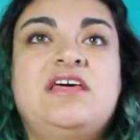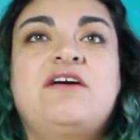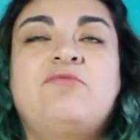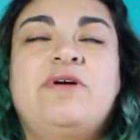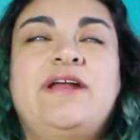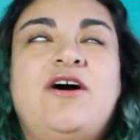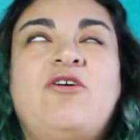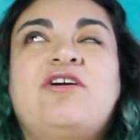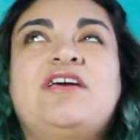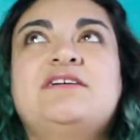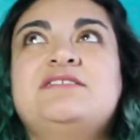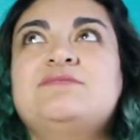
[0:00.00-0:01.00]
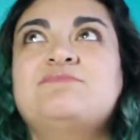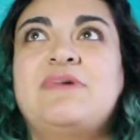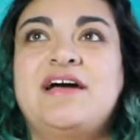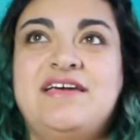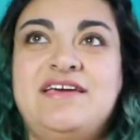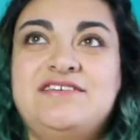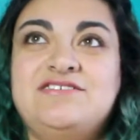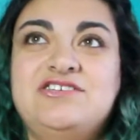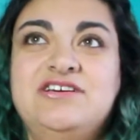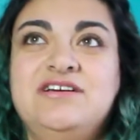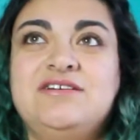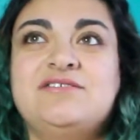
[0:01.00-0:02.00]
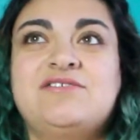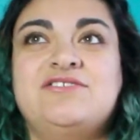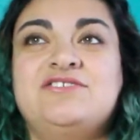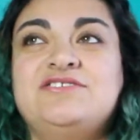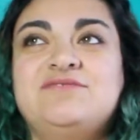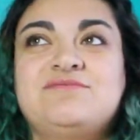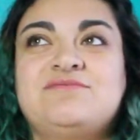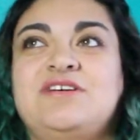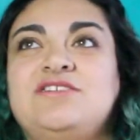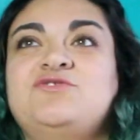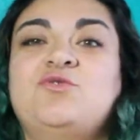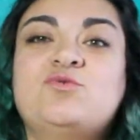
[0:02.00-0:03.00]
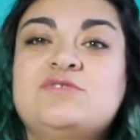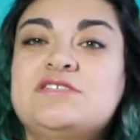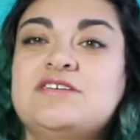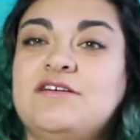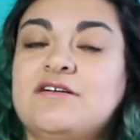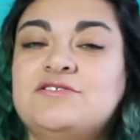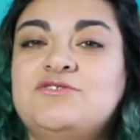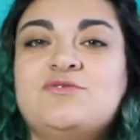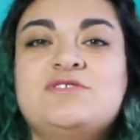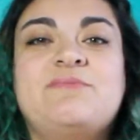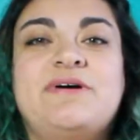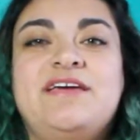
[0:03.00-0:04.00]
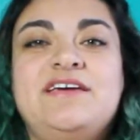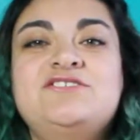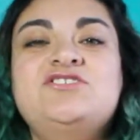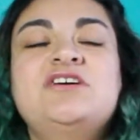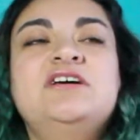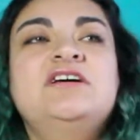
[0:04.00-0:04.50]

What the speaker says: Like right now, kids my age, or adults, young adults my age,